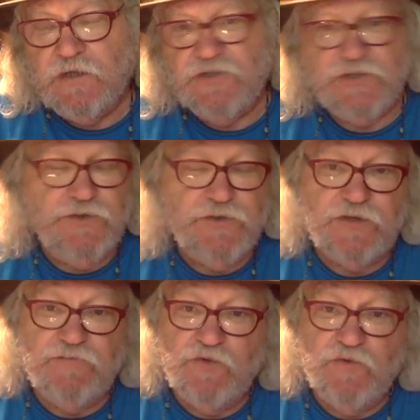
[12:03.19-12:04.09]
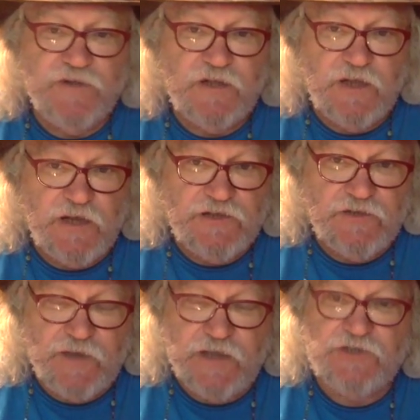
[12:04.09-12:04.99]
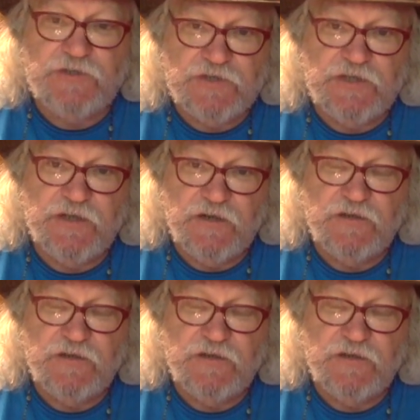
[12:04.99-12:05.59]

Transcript: So you can move in a lot of directions there.